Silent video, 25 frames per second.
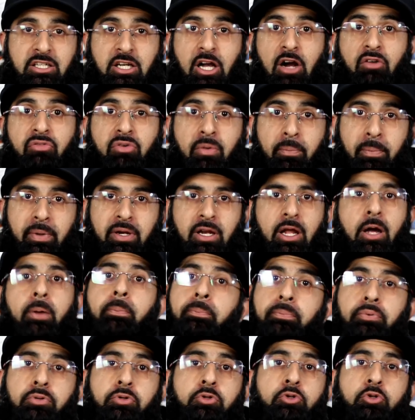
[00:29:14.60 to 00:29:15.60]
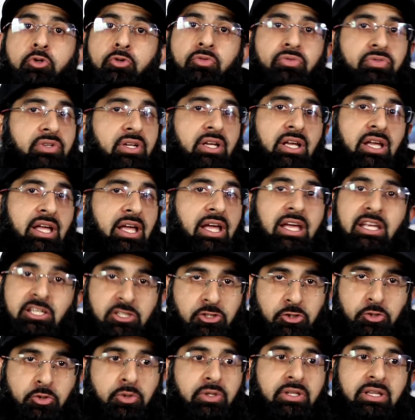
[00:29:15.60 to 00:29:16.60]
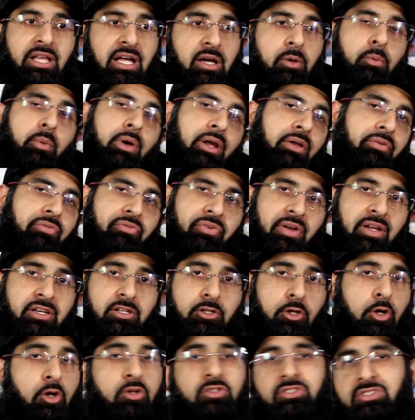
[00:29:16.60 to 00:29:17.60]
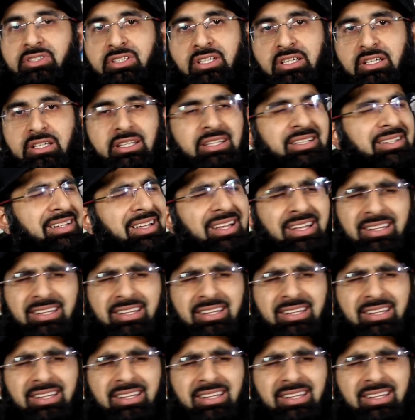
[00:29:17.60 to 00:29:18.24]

government approved history that we're fed constantly.